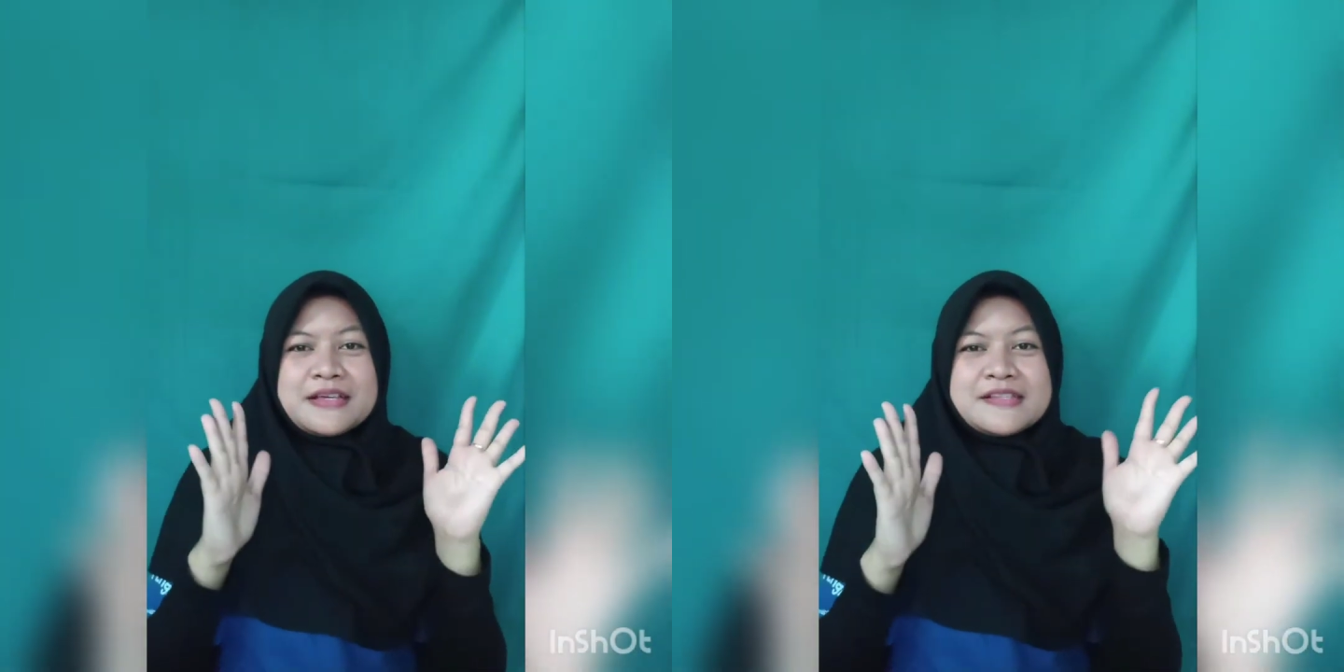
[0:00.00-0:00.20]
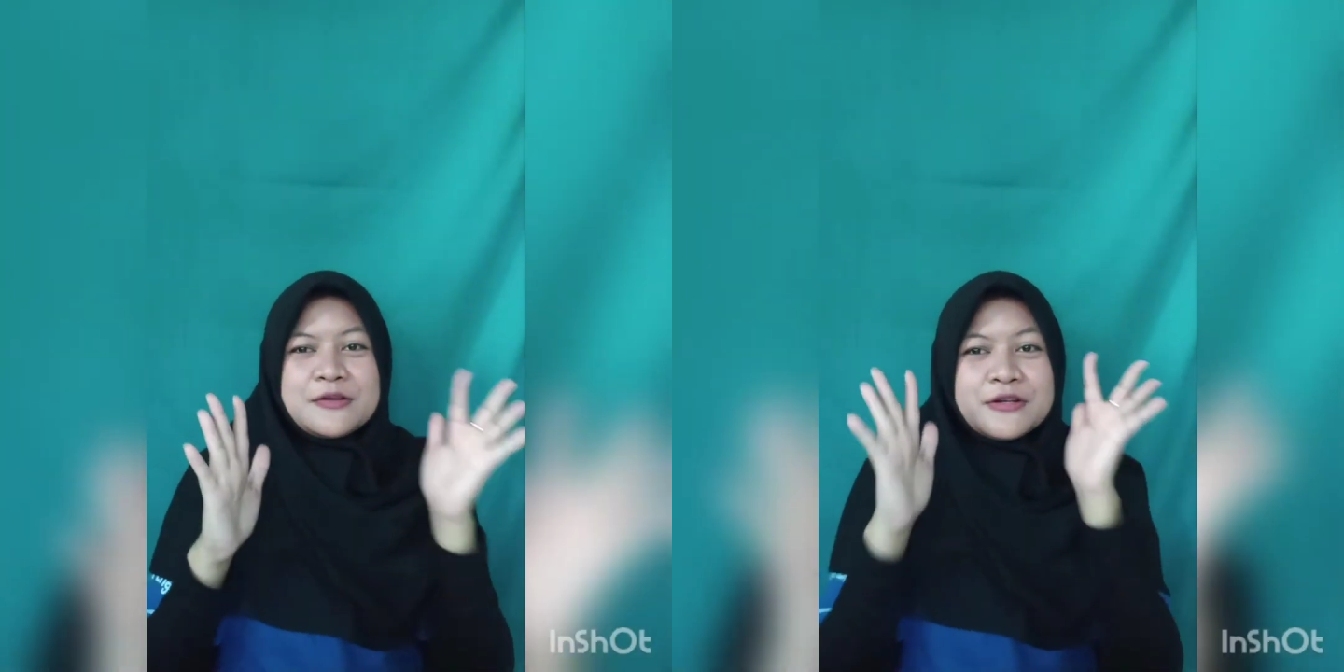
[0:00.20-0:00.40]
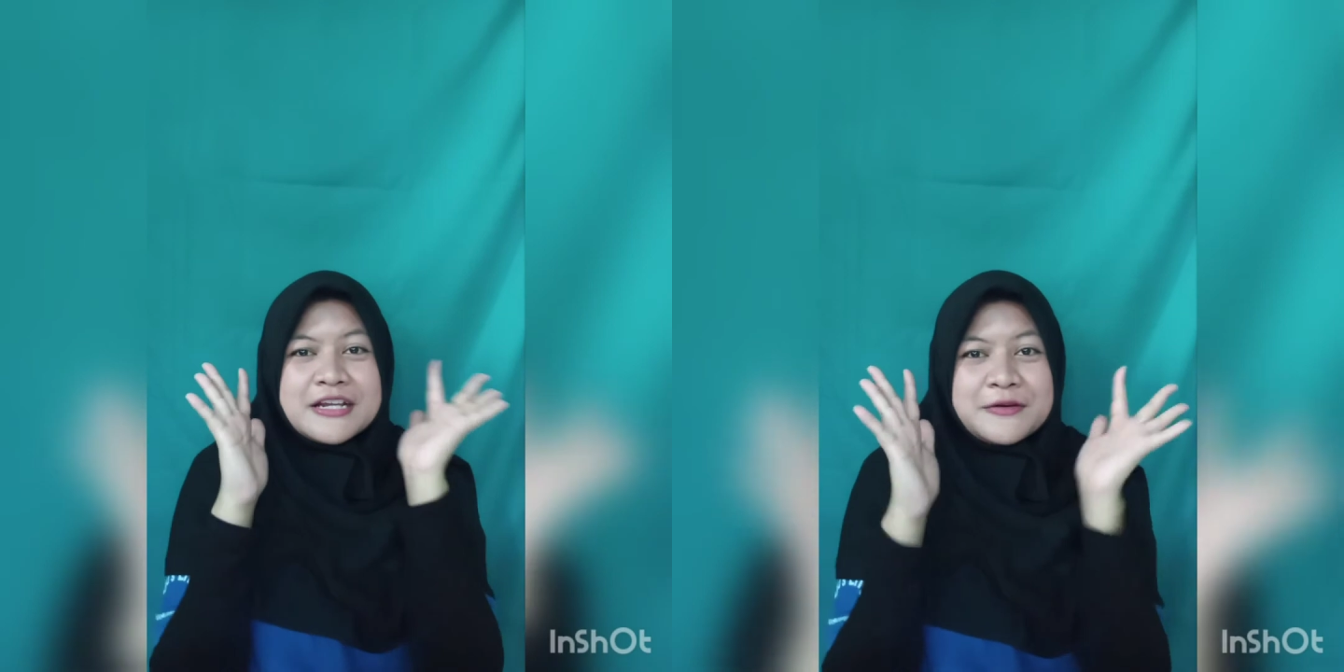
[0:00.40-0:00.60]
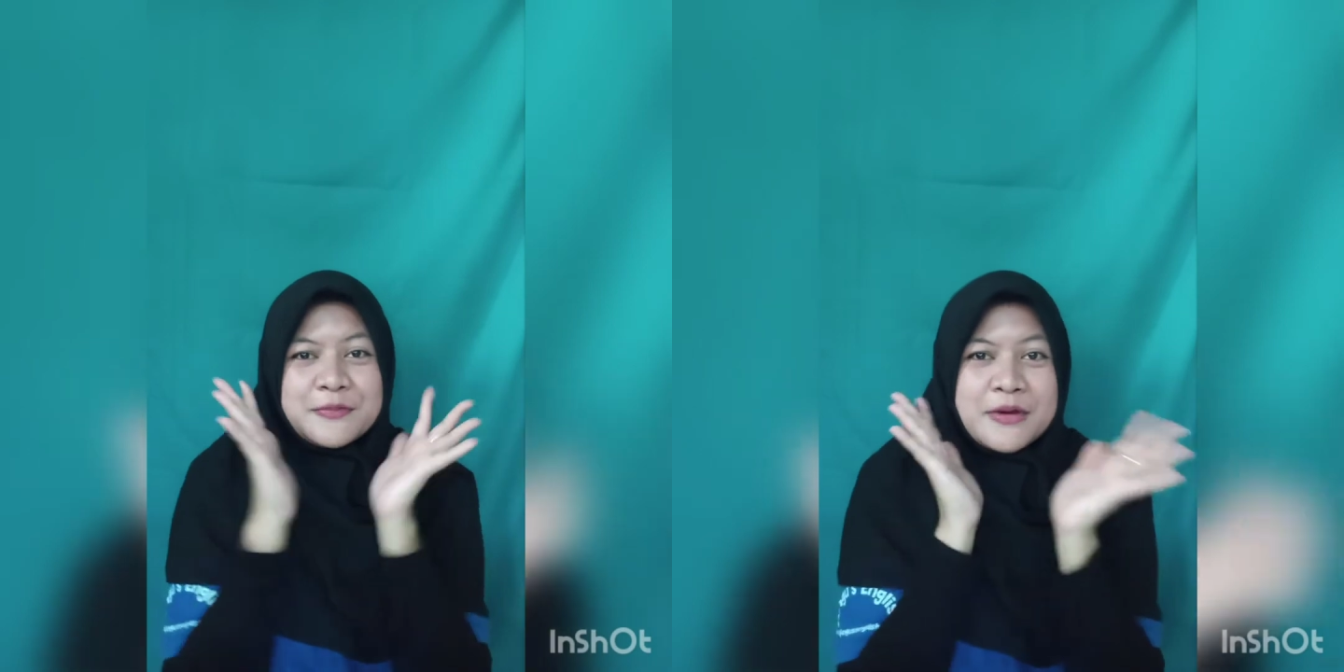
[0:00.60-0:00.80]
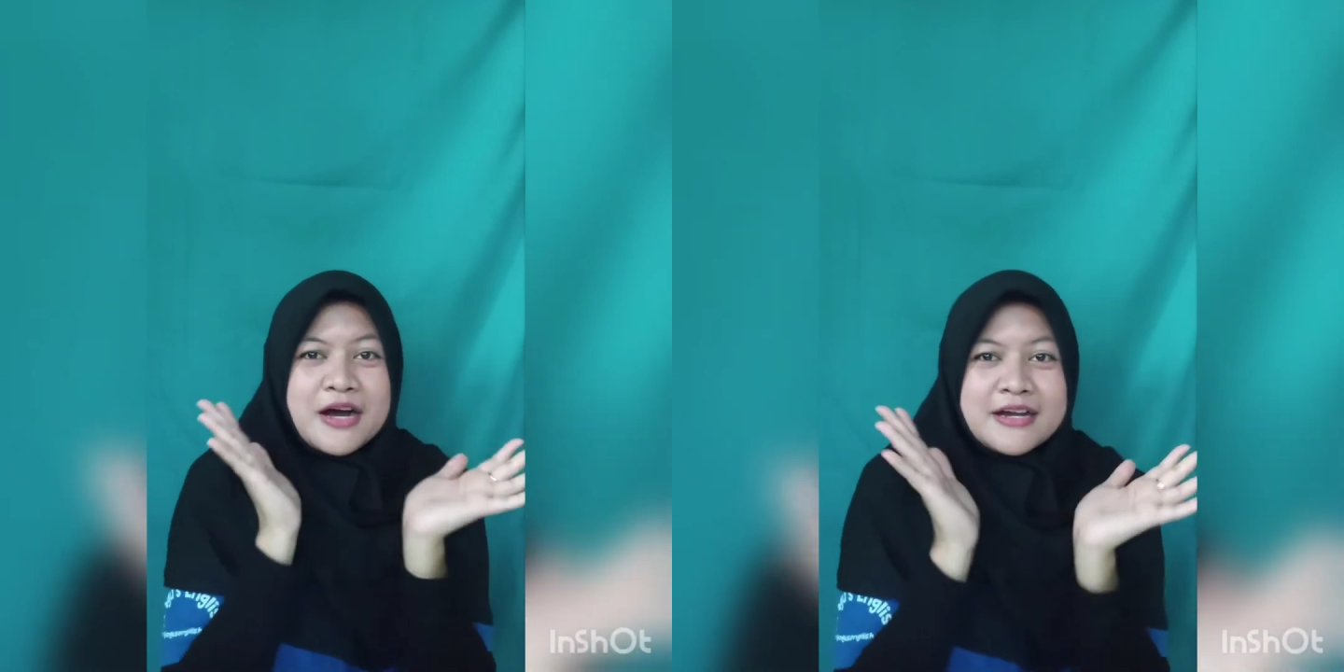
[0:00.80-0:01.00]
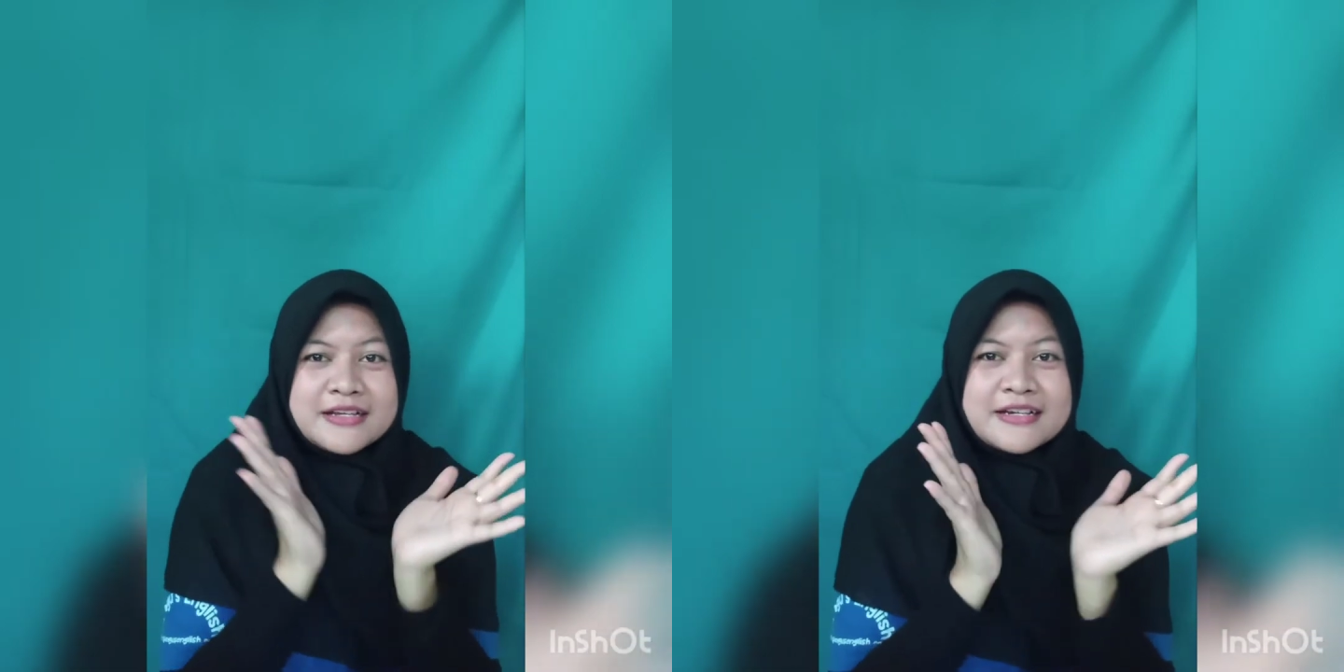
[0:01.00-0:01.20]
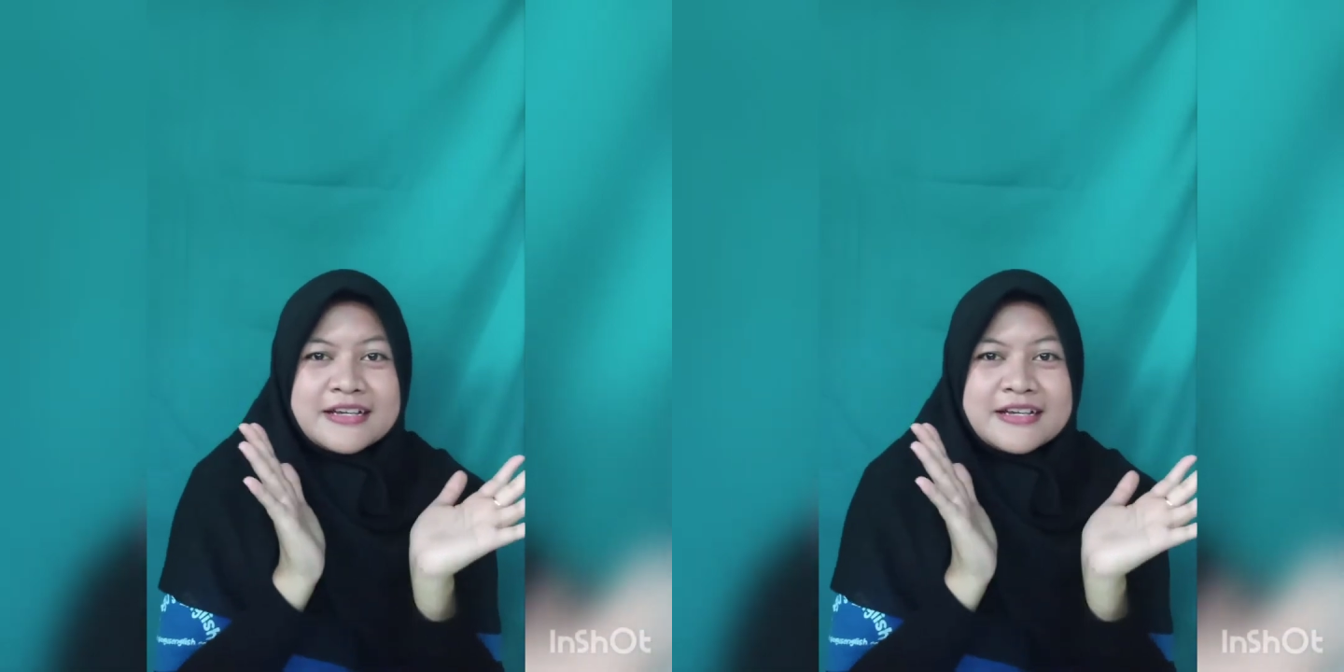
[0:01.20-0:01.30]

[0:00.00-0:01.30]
It's only in her mind.